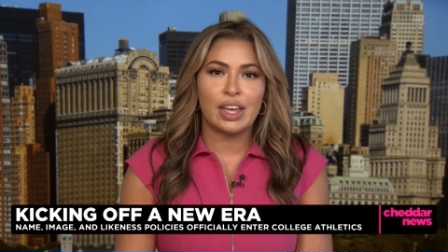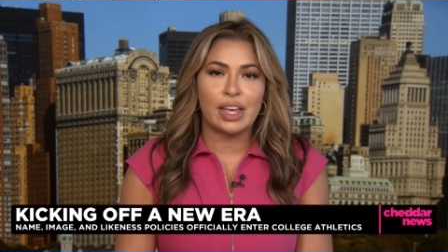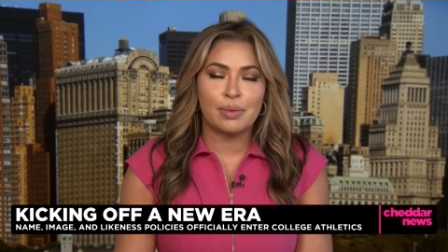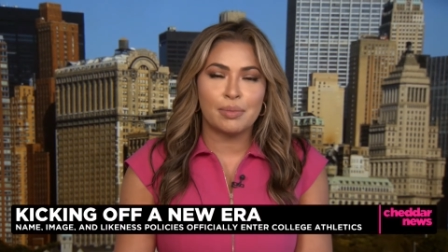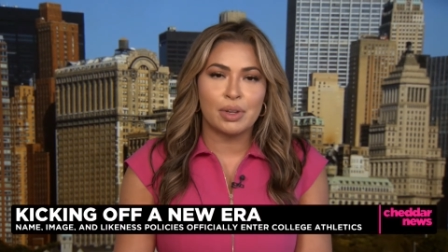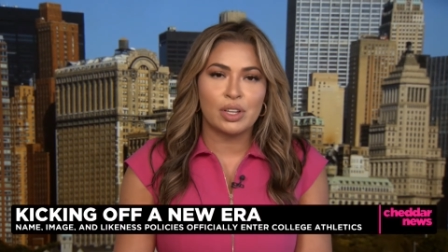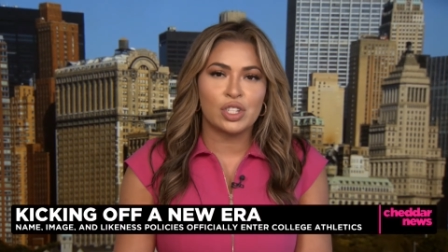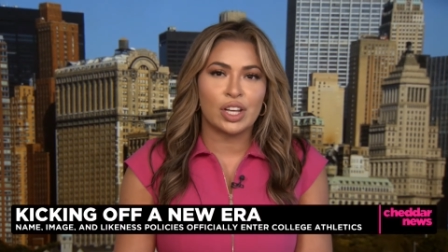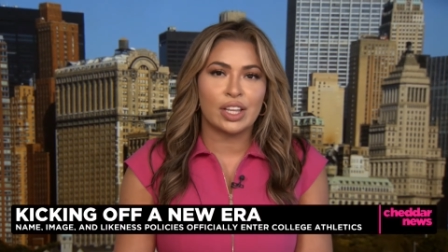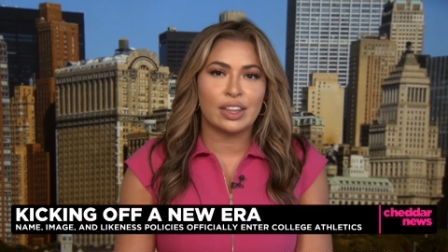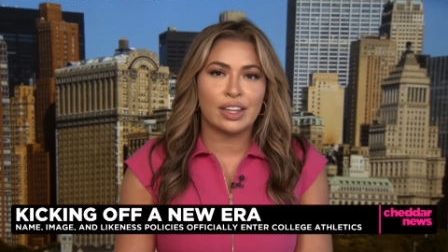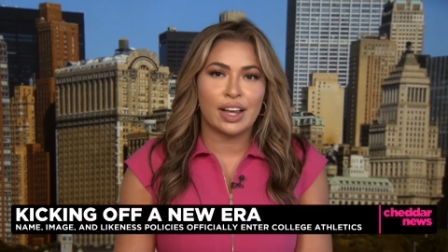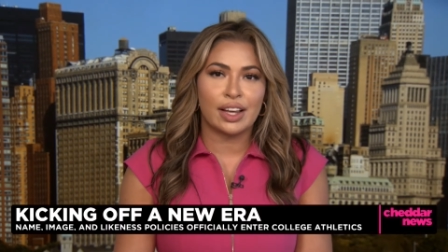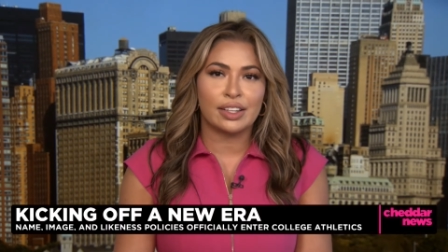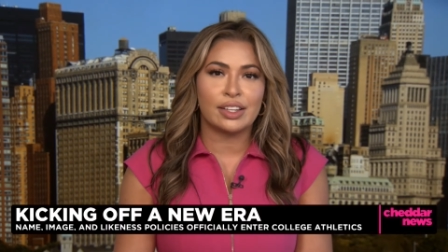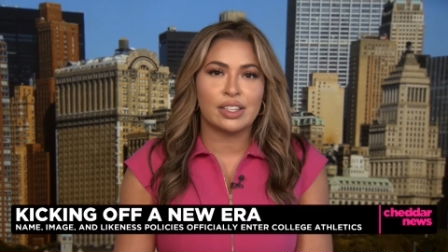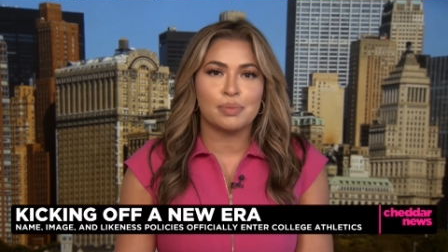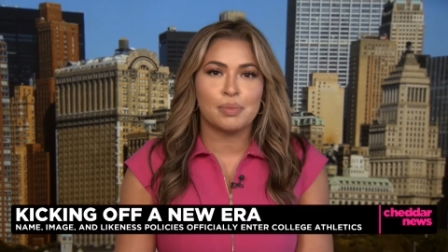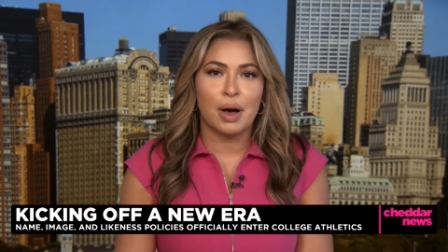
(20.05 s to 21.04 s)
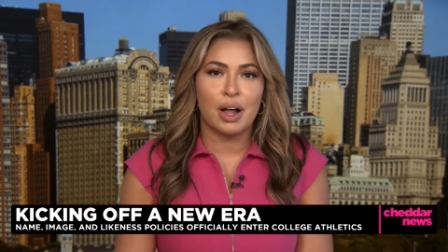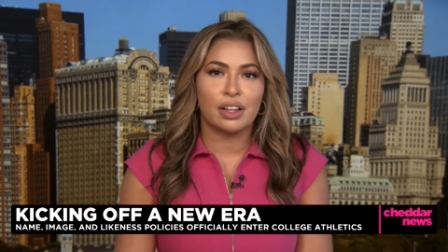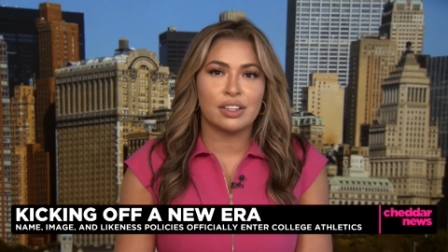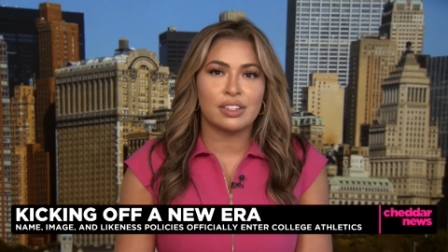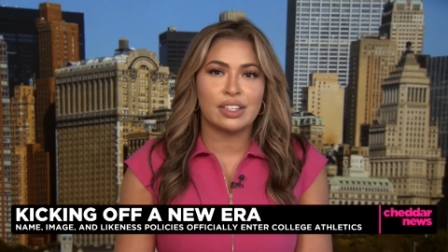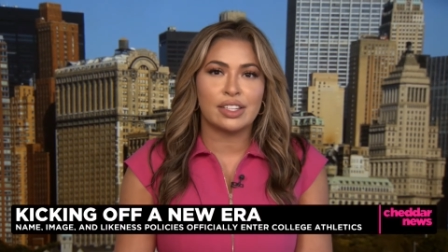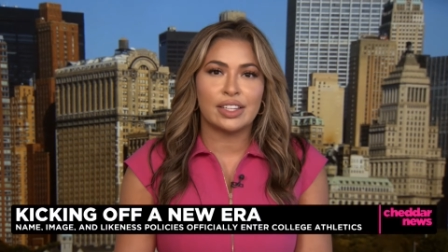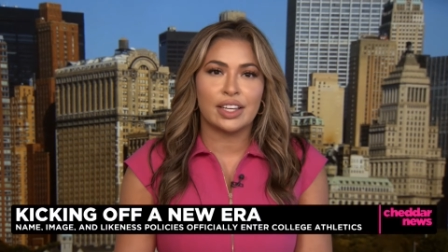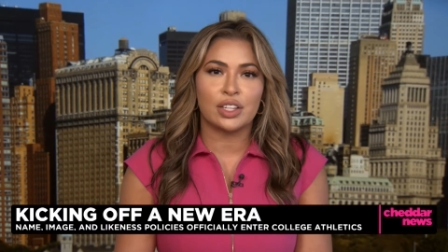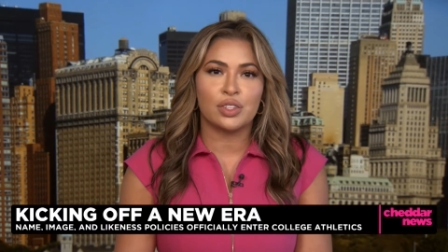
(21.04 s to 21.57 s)
image, and likeness
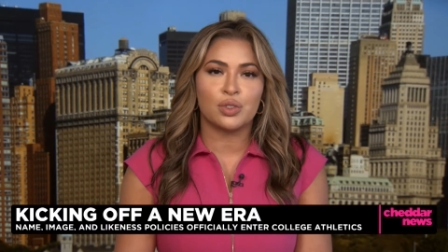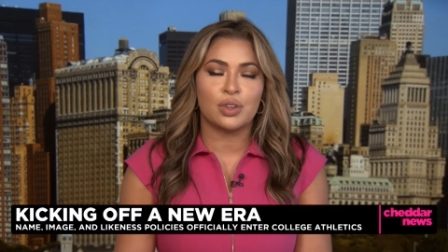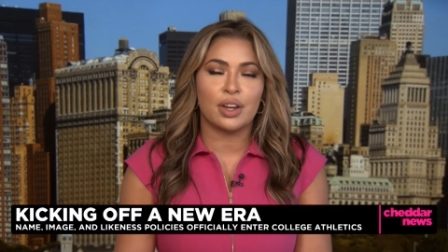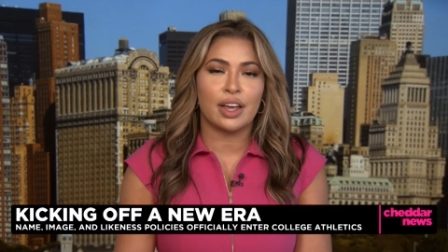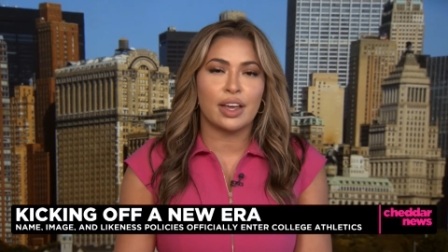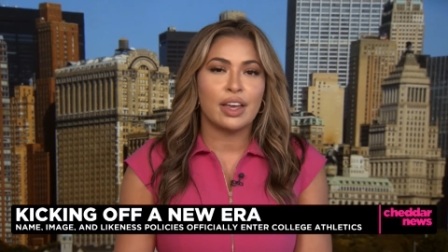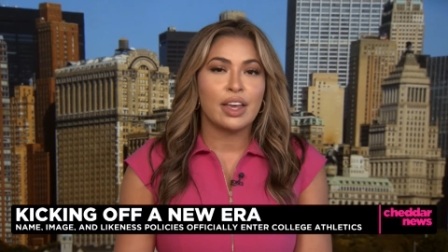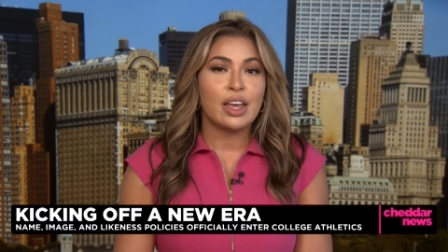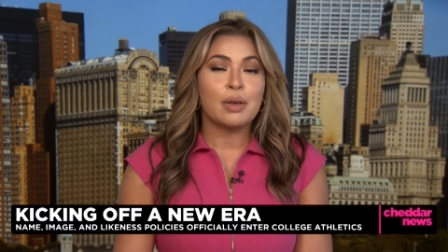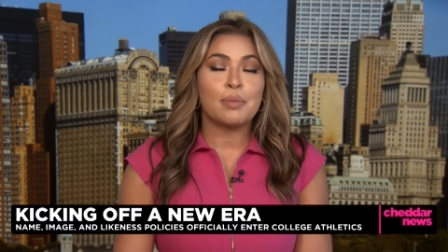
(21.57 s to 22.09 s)
policy yesterday,